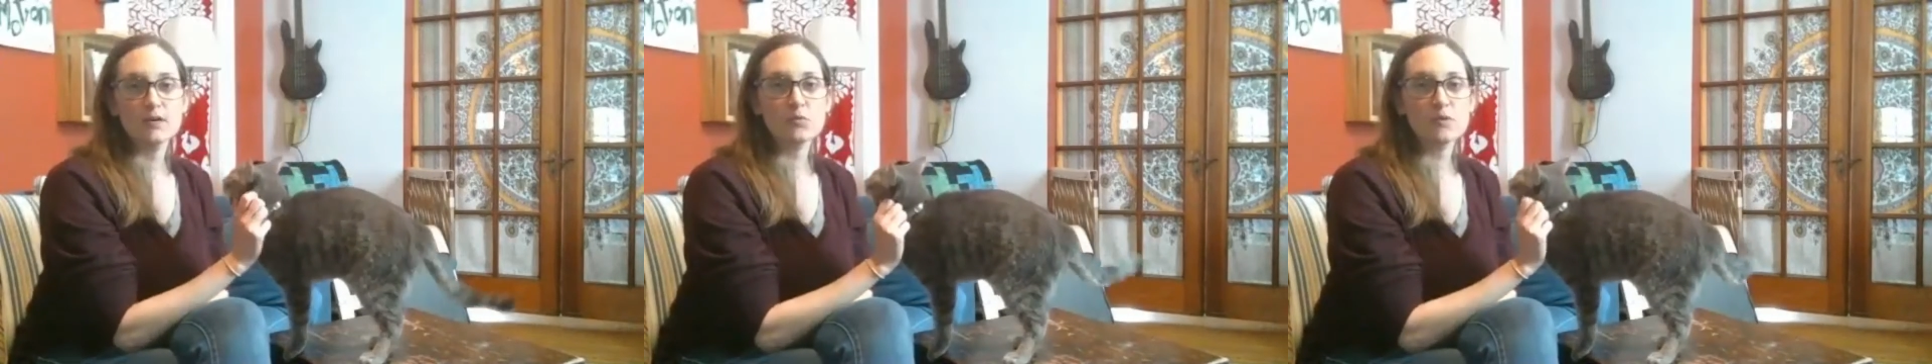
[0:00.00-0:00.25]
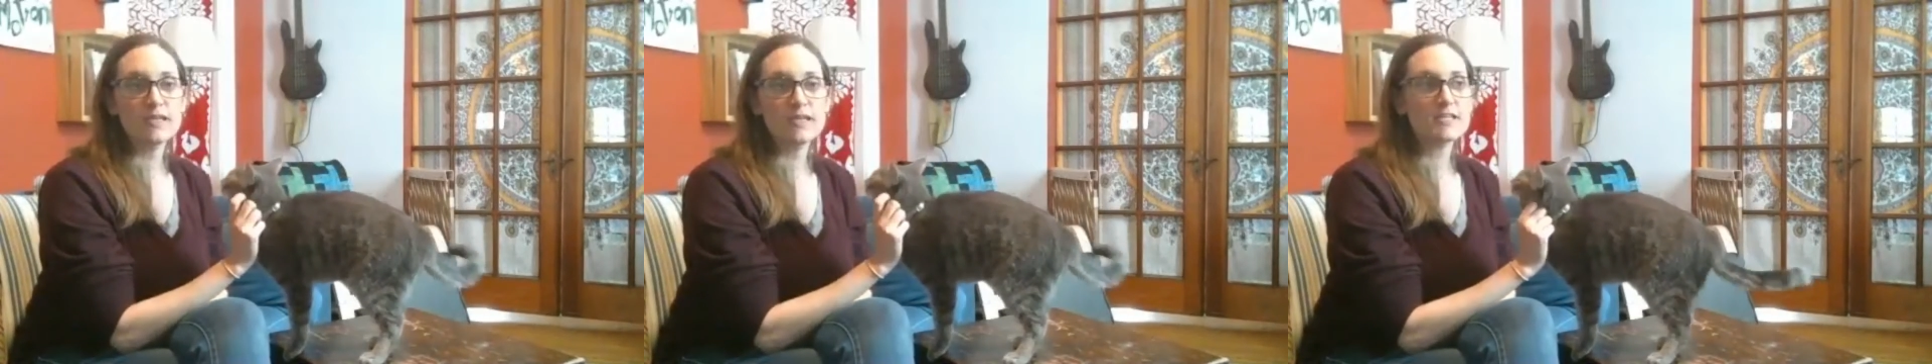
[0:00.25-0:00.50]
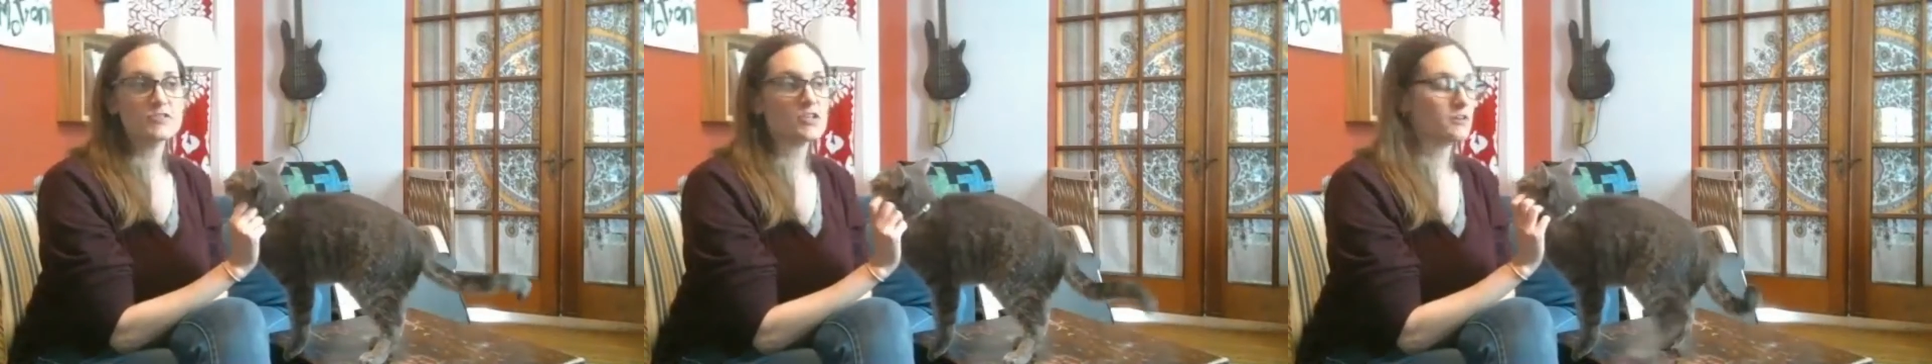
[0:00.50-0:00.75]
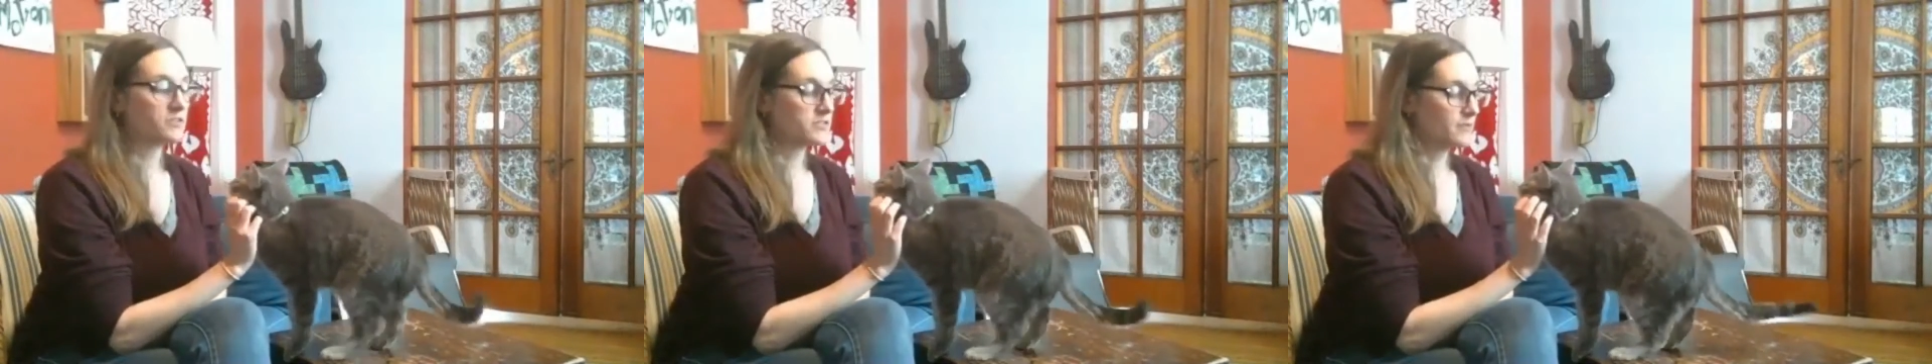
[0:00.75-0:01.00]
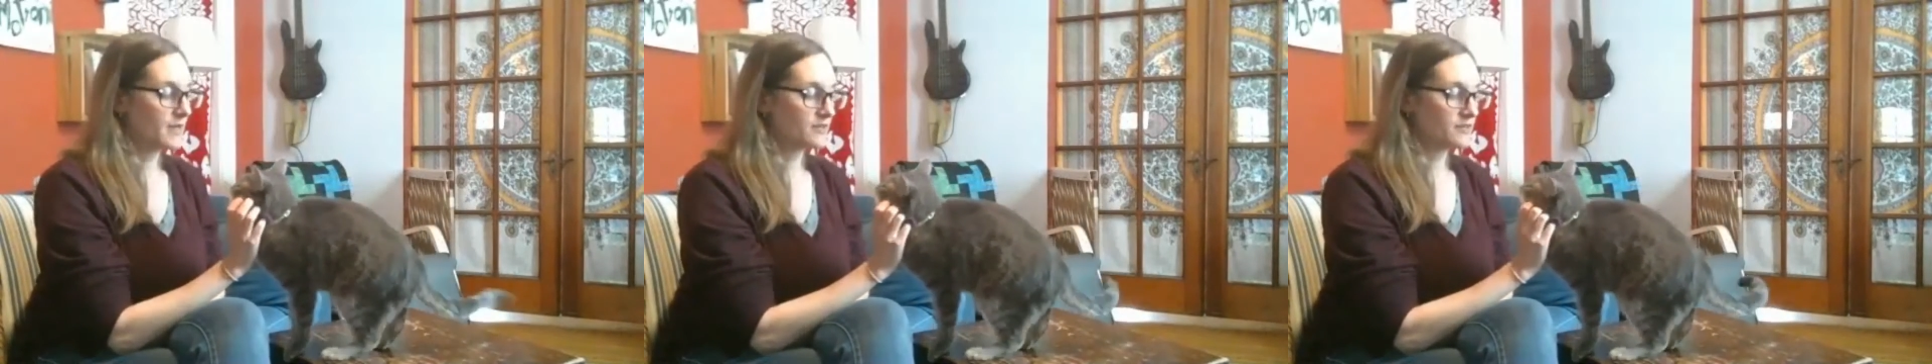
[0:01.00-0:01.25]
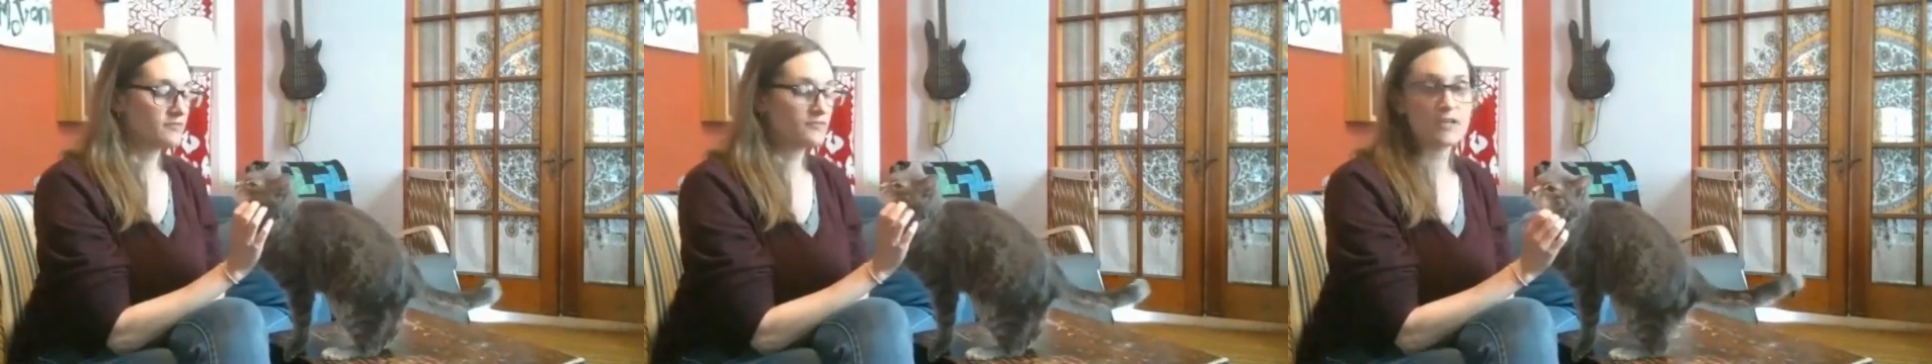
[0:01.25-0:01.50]
We talked
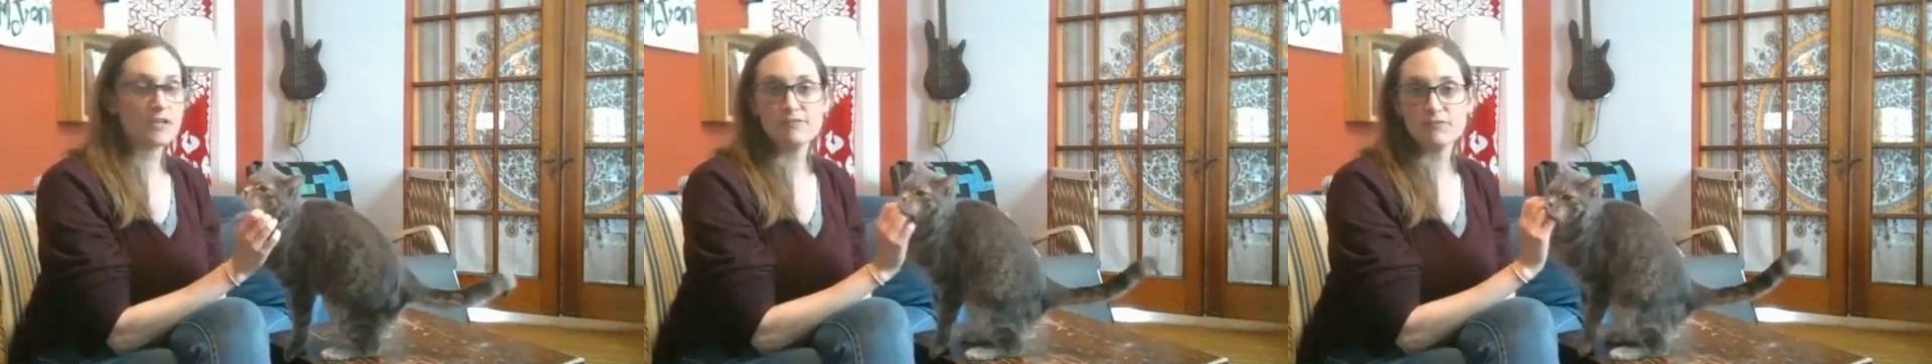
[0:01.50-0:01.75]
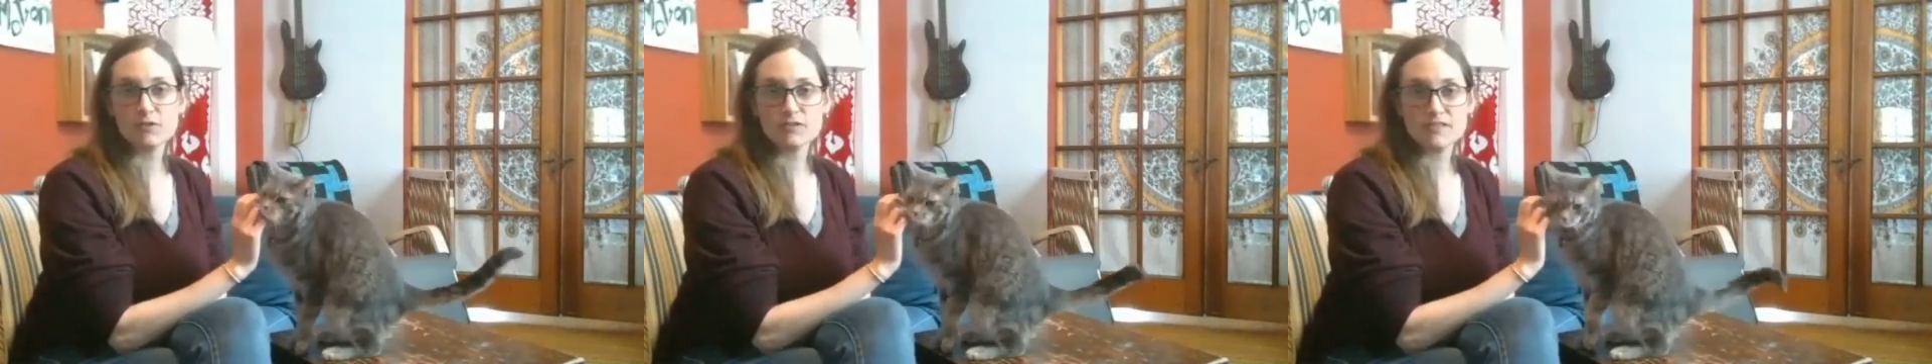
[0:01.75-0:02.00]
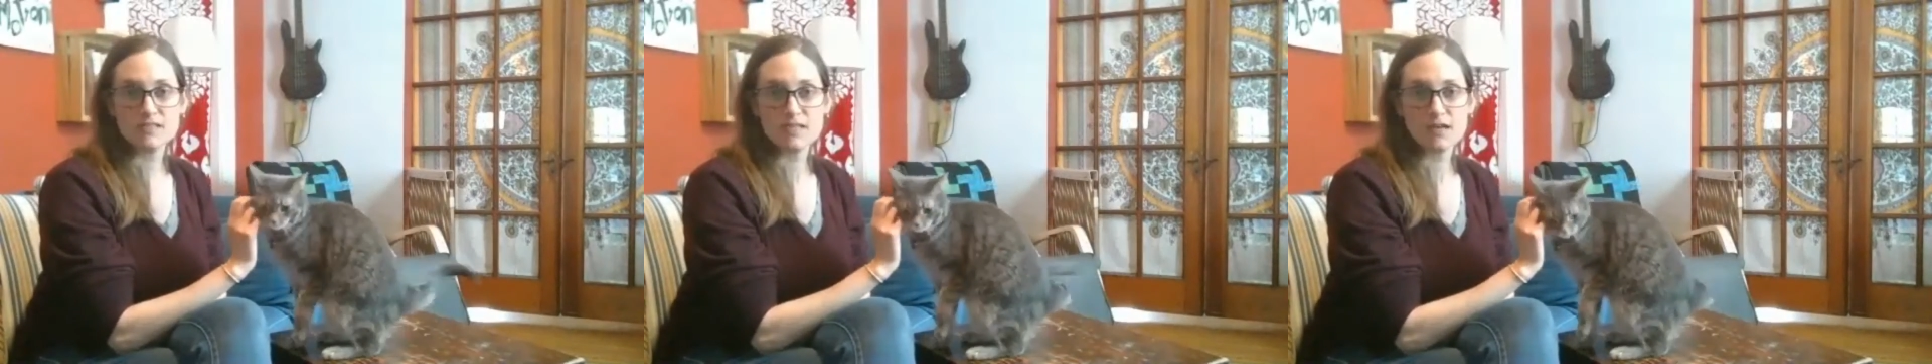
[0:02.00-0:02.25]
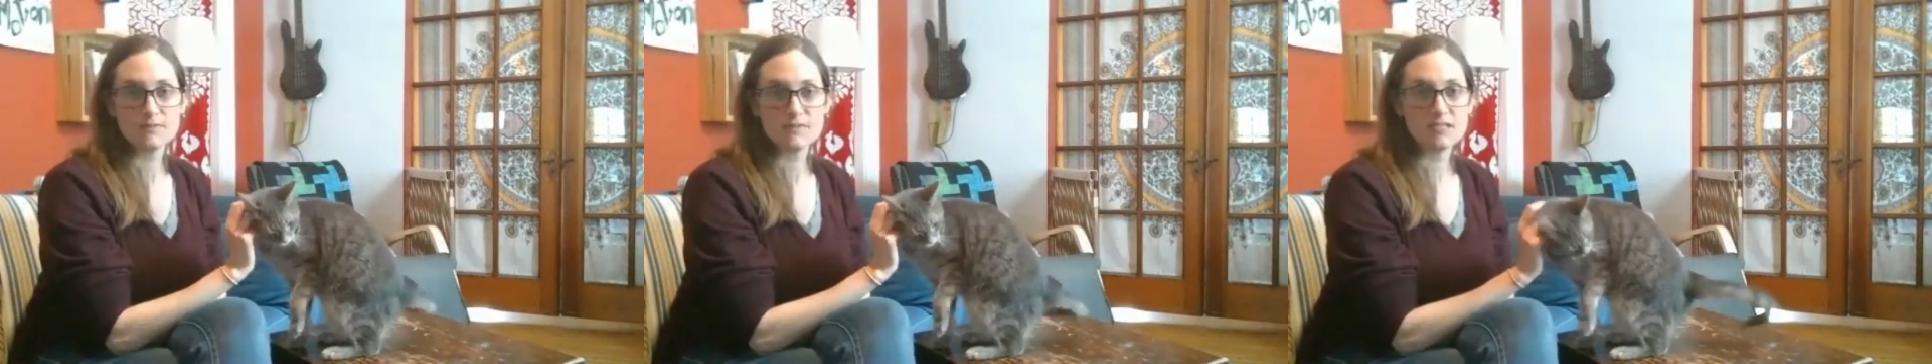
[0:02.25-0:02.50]
about the very first steps